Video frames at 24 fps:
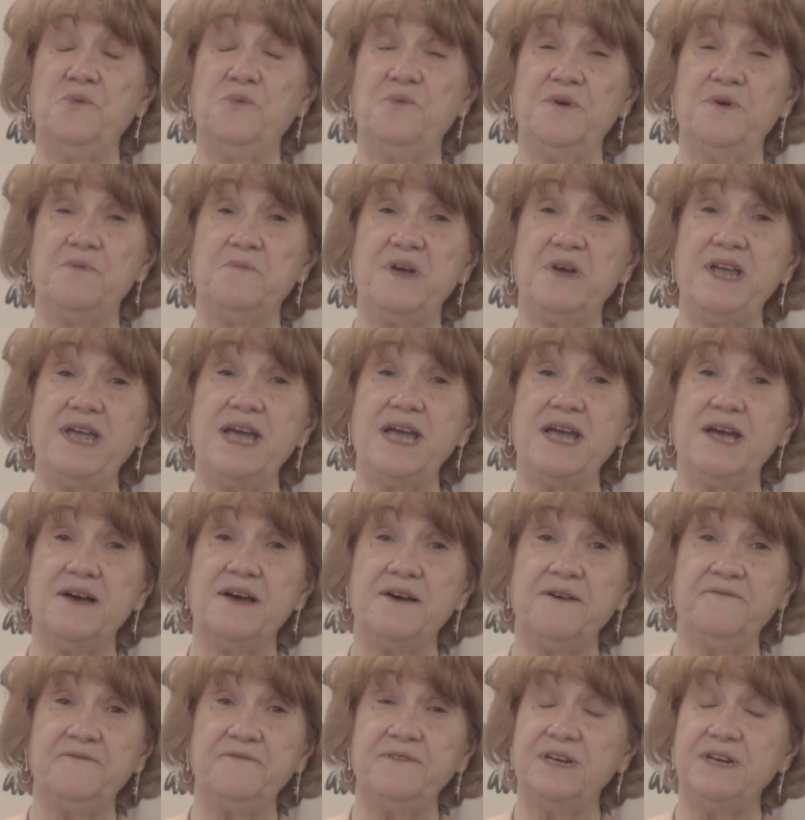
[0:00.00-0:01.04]
when we
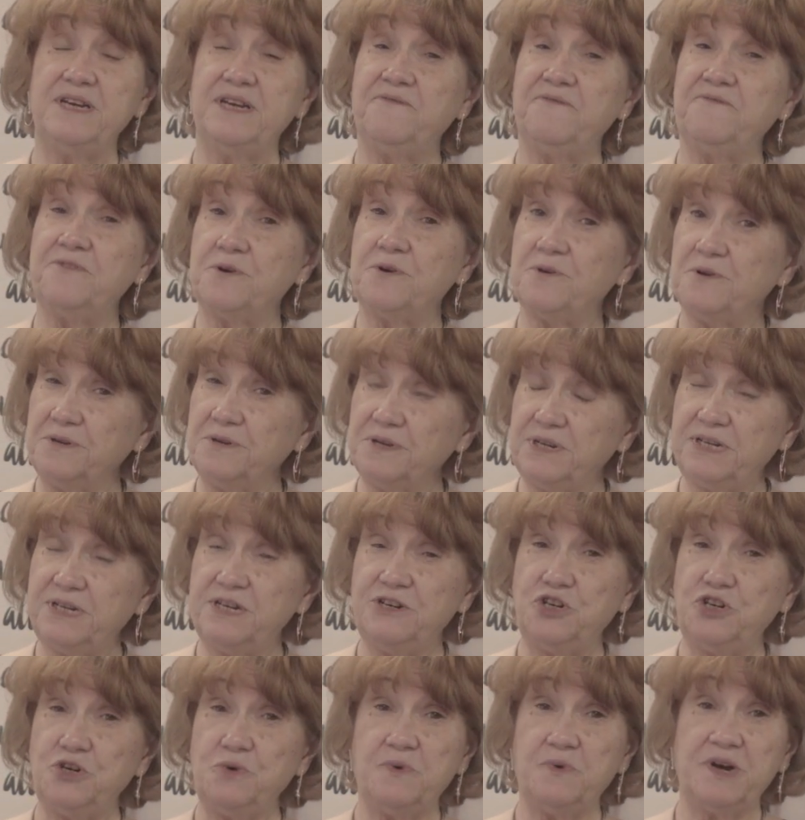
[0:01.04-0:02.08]
have difficult
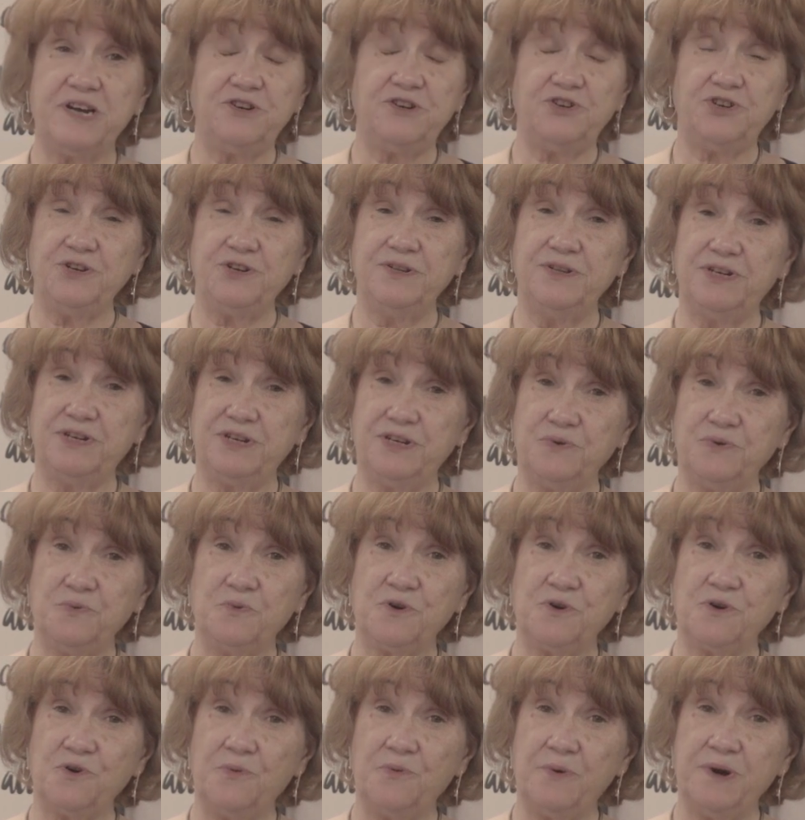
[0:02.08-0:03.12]
situations to
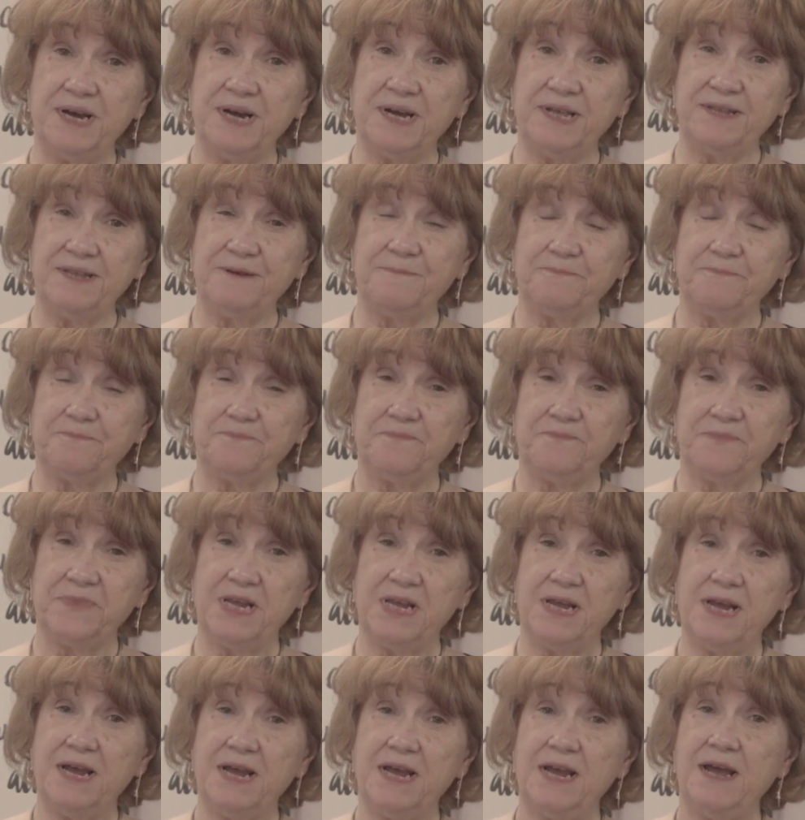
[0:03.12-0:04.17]
work with.
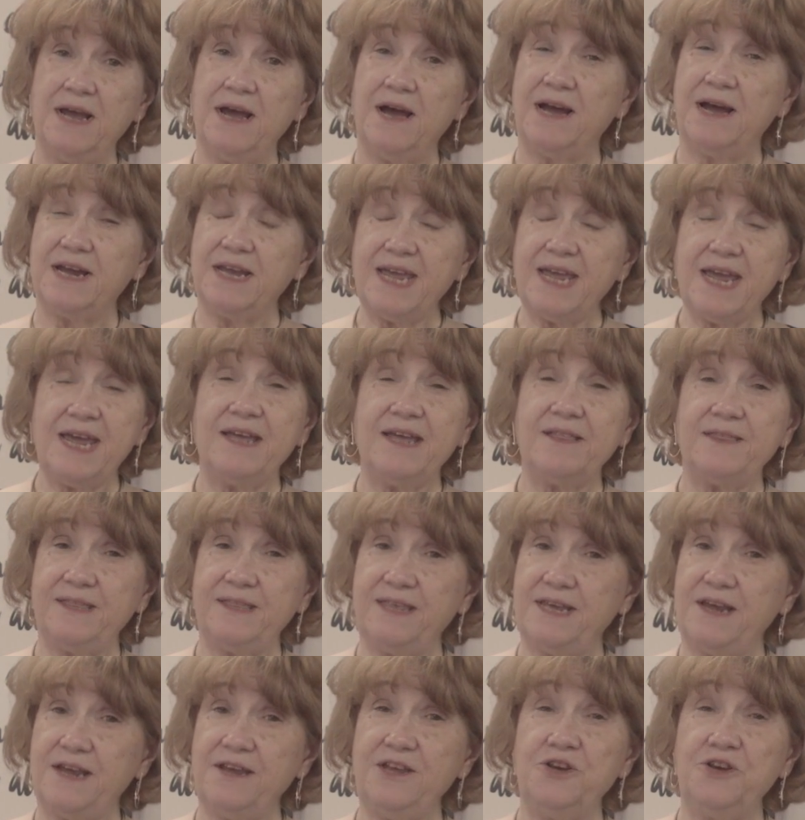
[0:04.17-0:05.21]
I can't
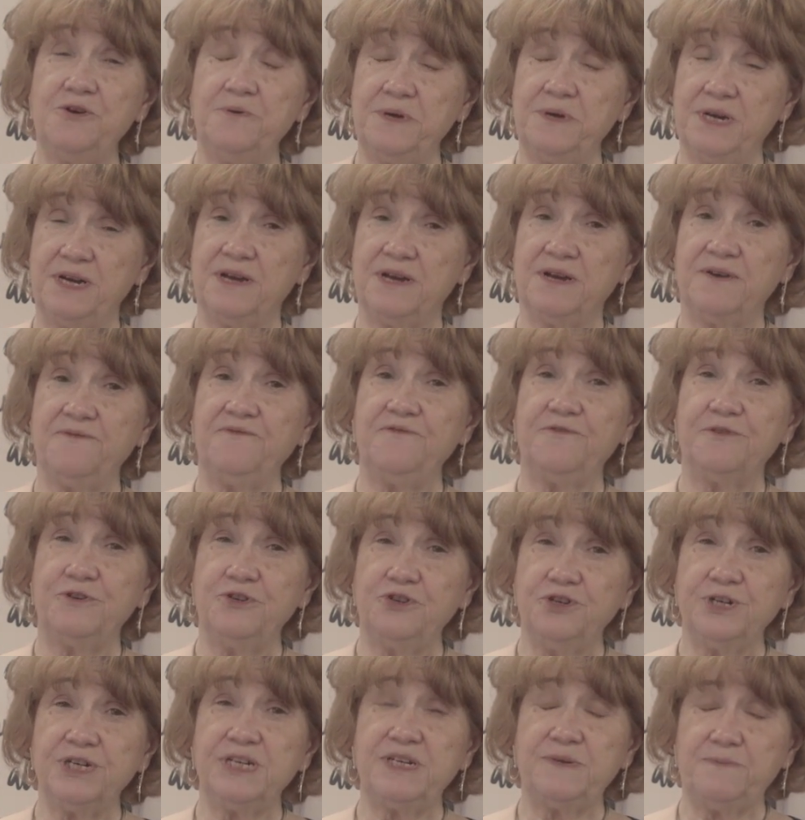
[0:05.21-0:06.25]
thank you enough for
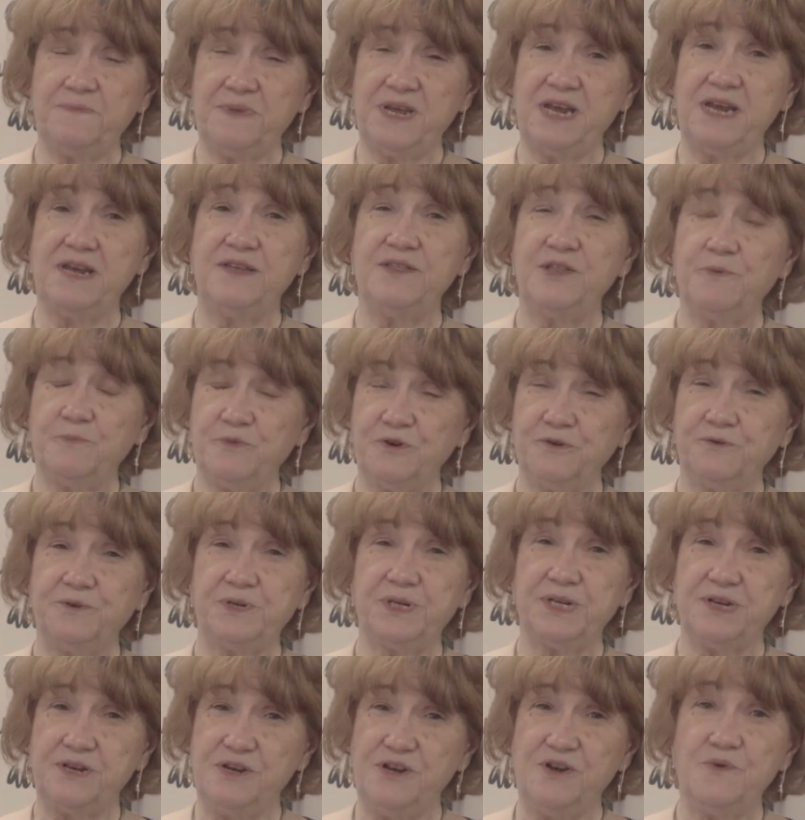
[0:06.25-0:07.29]
just being the
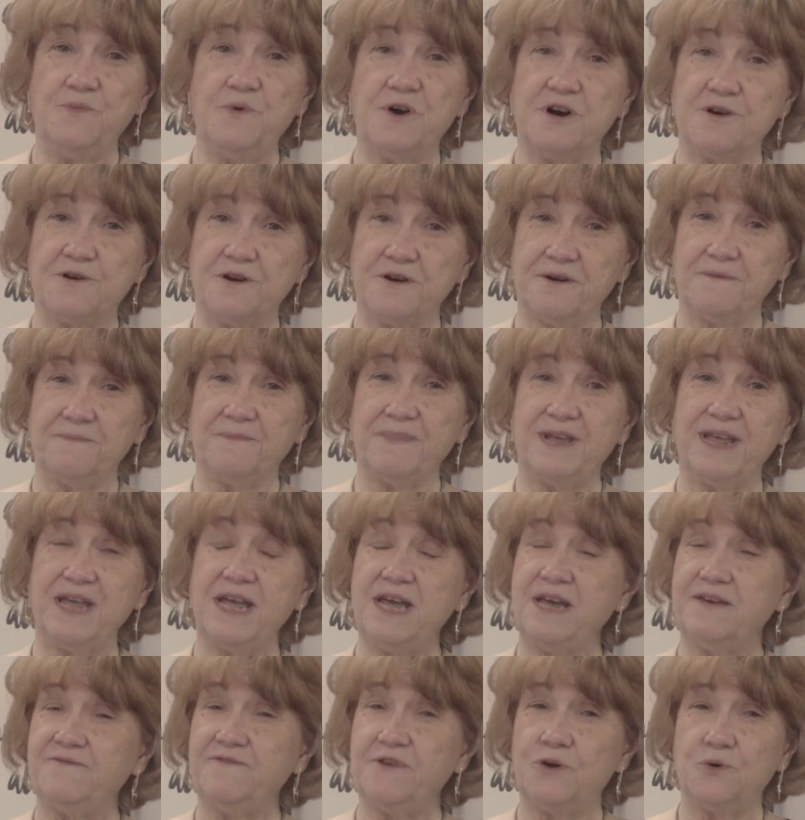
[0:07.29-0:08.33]
person you are.
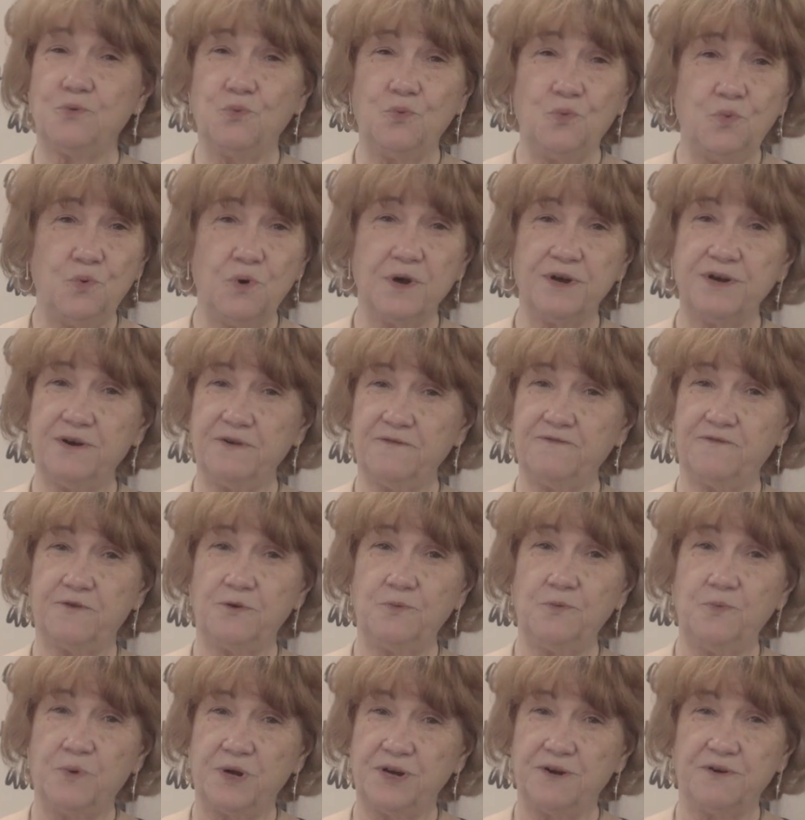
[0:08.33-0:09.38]
Have a wonderful,
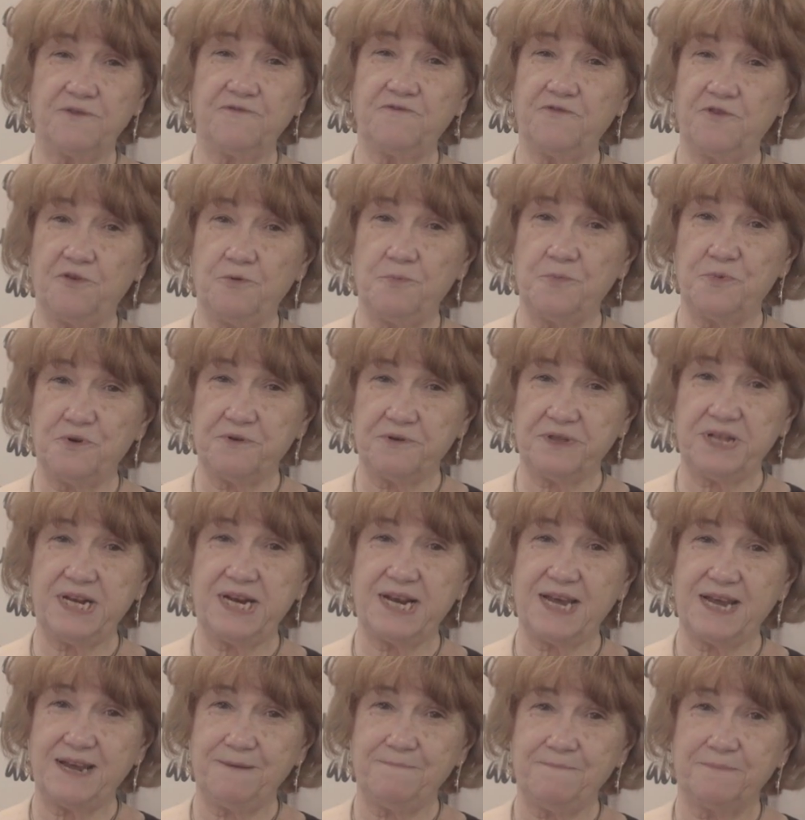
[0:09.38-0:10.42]
wonderful
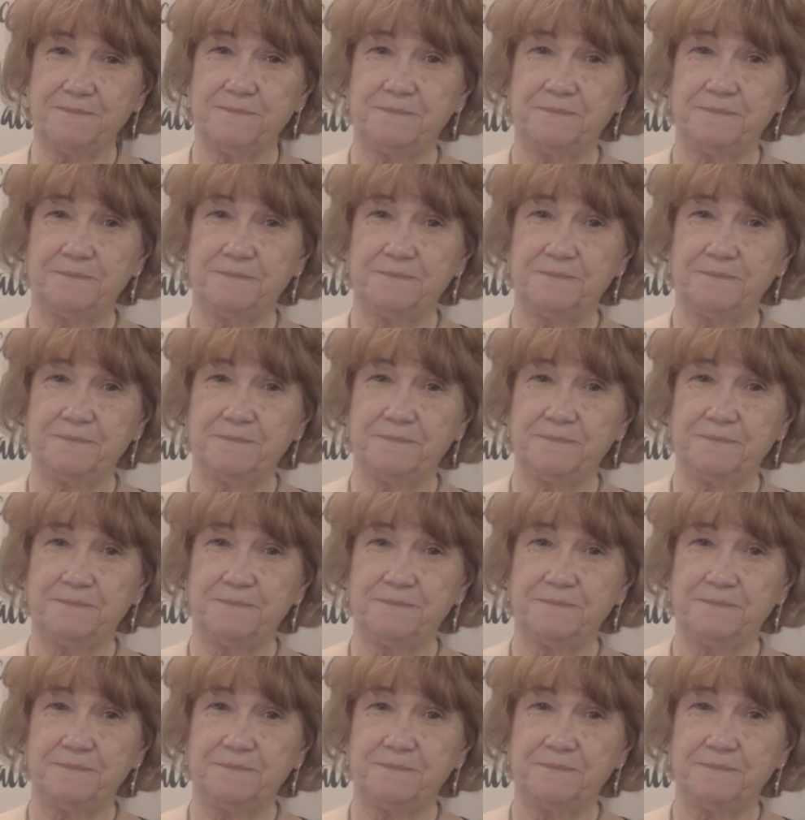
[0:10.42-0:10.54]
birthday.